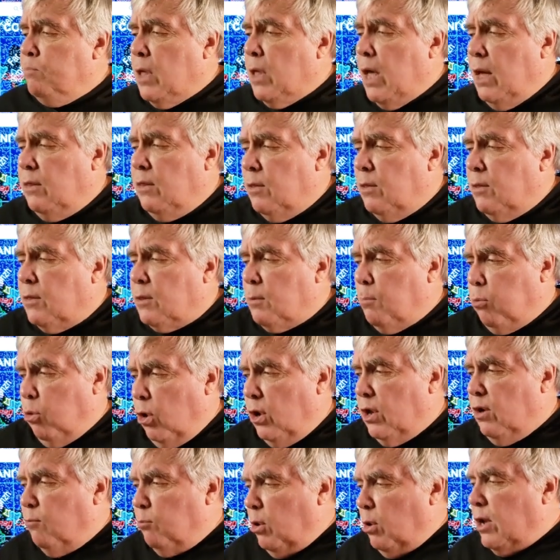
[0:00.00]
And the
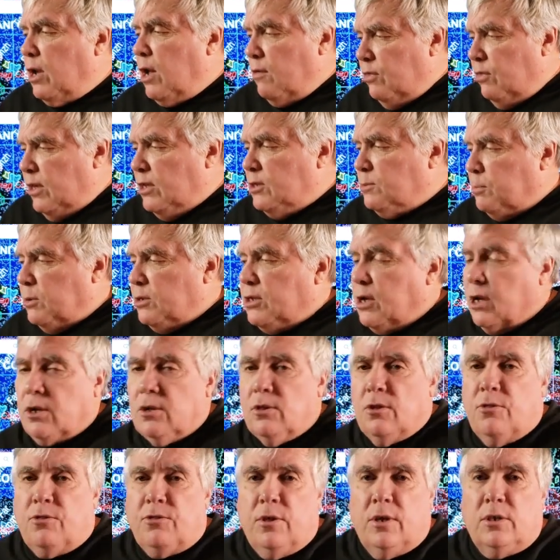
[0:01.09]
point of bringing these
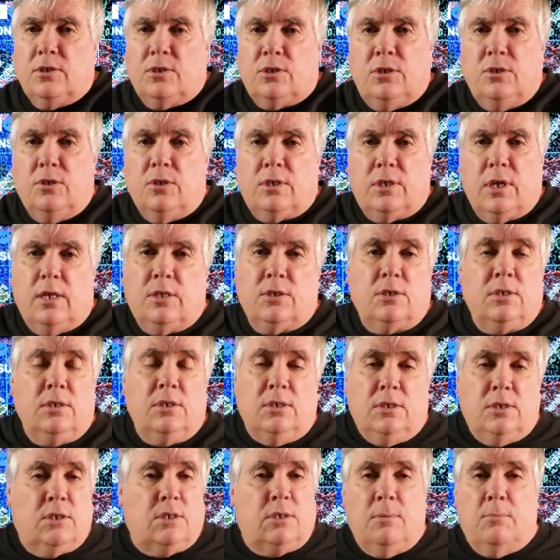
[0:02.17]
particular things to your attention
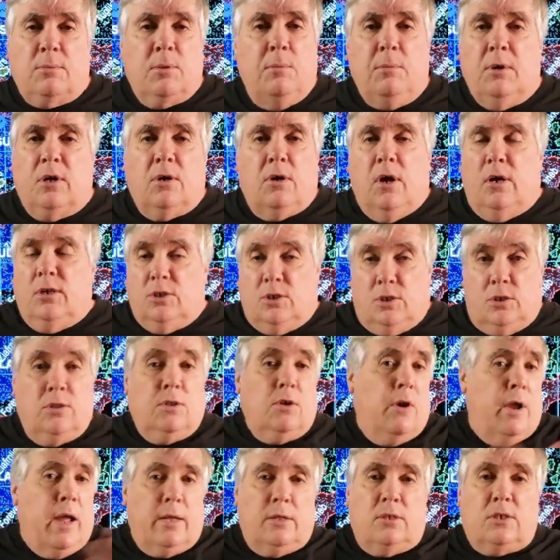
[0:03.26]
is simply because
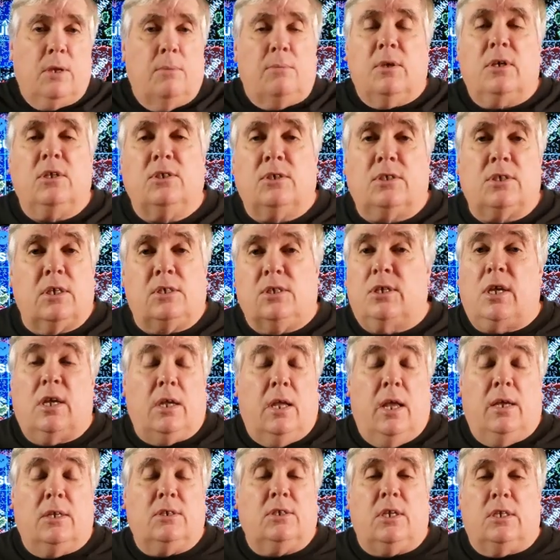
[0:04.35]
they're something
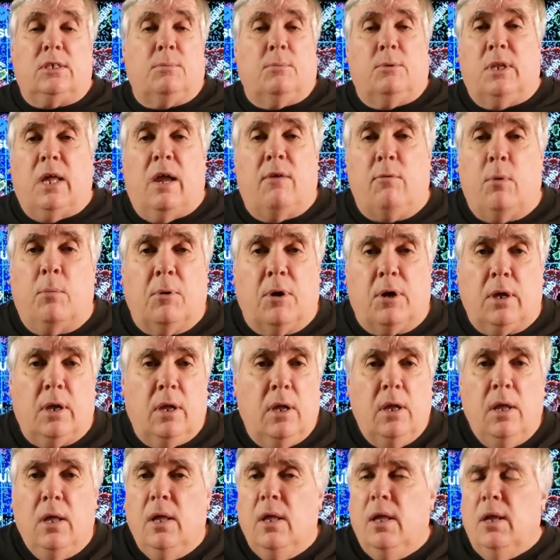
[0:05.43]
accessible to everybody.
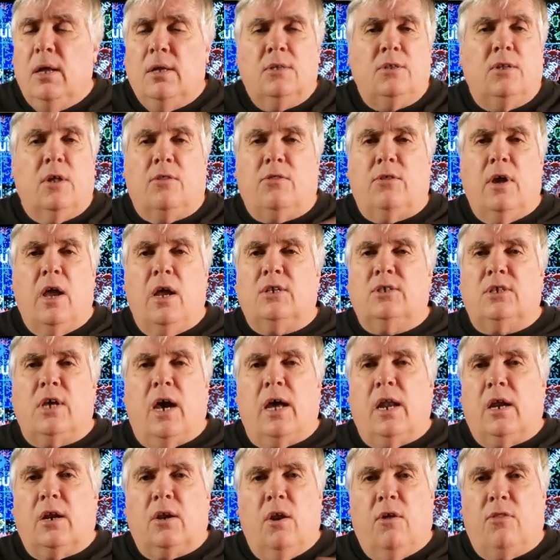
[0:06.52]
It's nothing
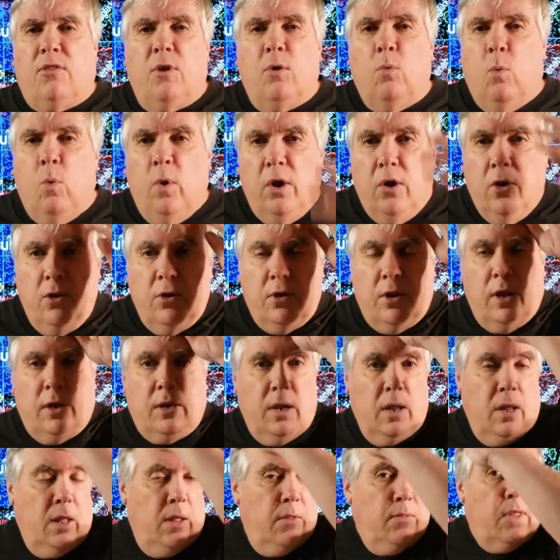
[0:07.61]
exotic, nothing weird
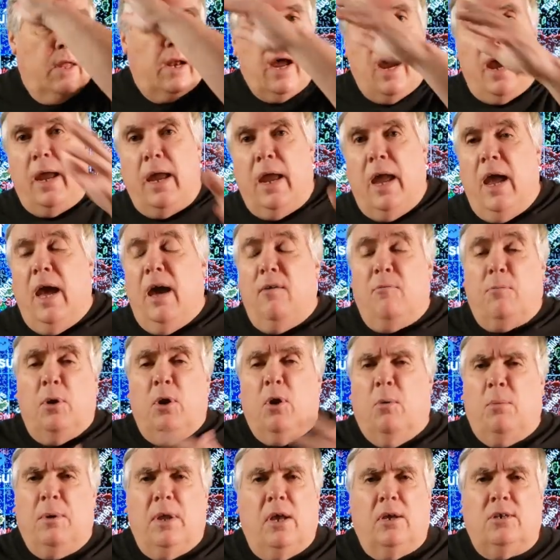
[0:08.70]
that I have, but
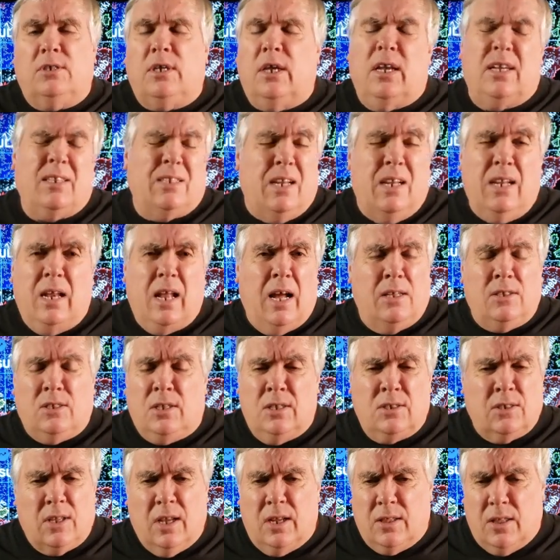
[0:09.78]
nobody else has, any
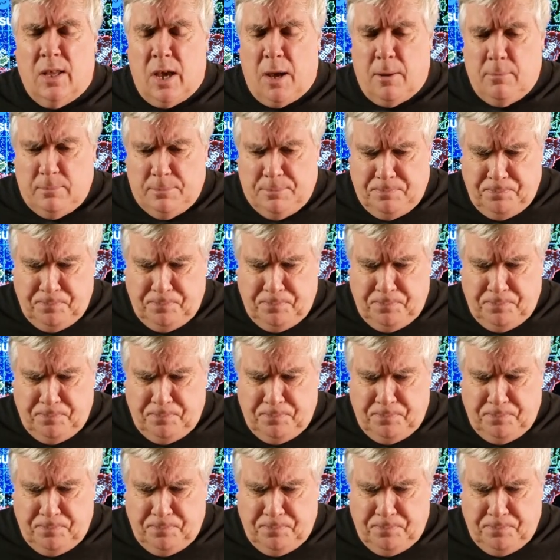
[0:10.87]
nonsense like that.